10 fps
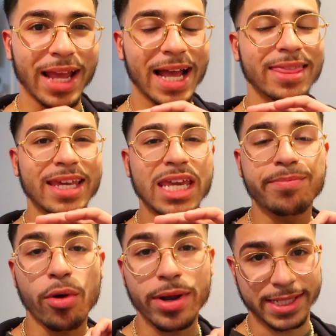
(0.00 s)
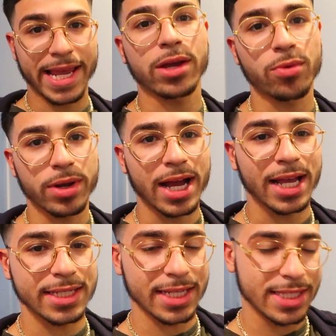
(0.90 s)
I think he broke his ankle,
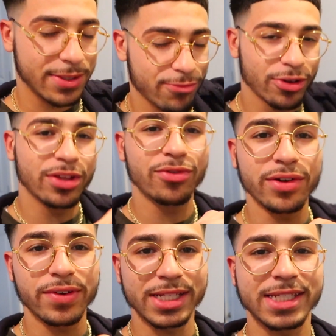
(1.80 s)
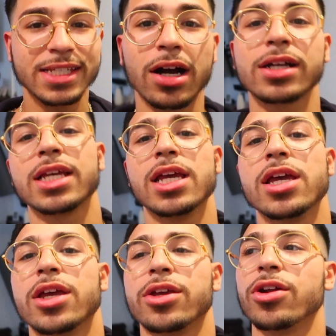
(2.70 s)
guys. It's really, really, really sucks.
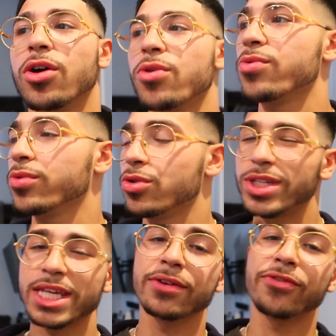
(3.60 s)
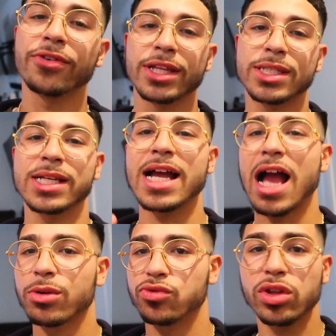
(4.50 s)
You know, you've seen the footage. The
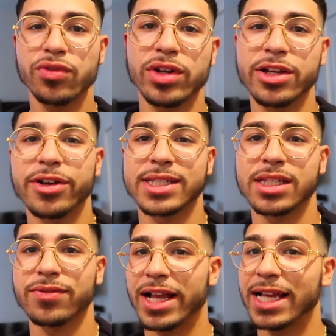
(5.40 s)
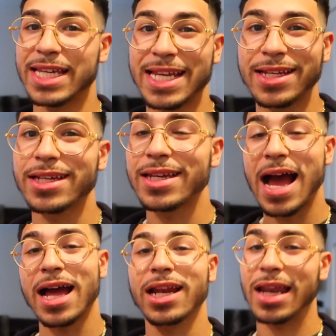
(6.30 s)
guy was really, really aggressive. I guess he did
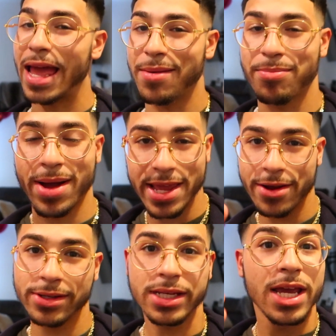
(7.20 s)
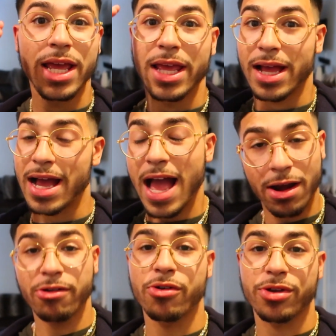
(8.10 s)
not like bikers.
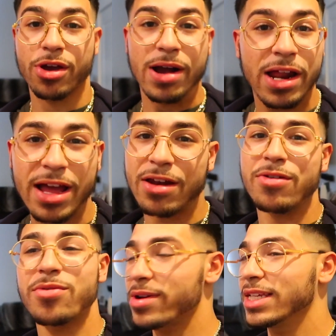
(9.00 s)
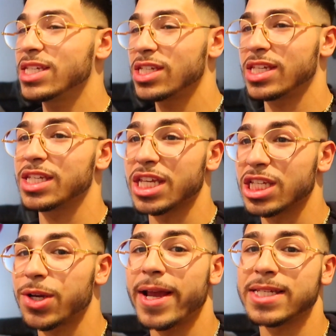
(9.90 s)
I don't know, y'all. I don't.
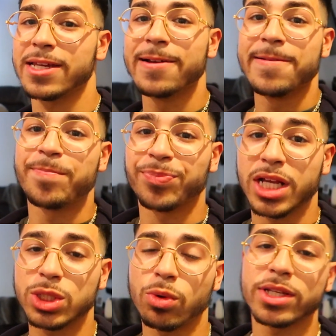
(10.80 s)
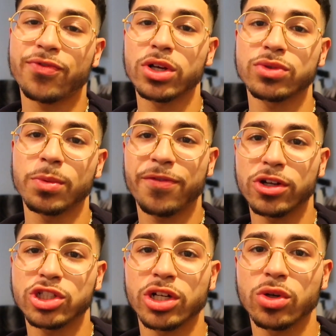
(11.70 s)
It's crazy. Cause when we
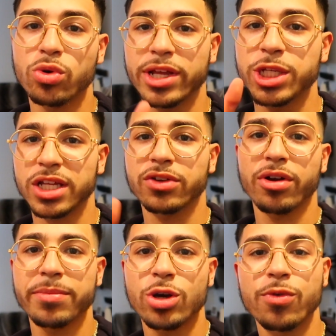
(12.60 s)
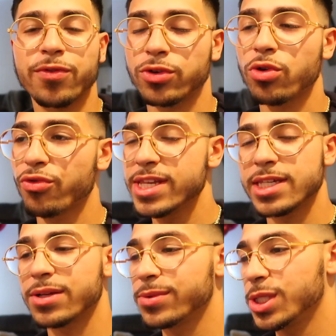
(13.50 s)
first turned the corner, he tried to run me over for no
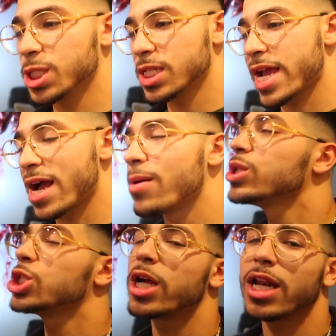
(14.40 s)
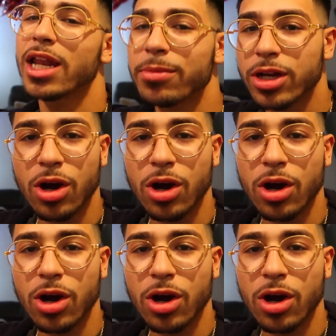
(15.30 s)
reason. It was just like I was just trying to let him